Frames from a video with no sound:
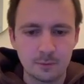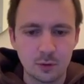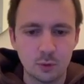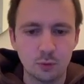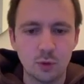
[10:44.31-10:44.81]

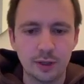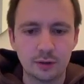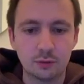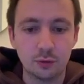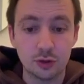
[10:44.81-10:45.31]

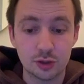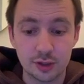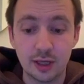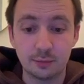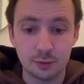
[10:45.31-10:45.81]
white reaches
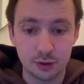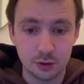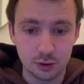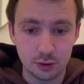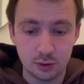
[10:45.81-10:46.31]
that
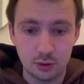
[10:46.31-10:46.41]
position.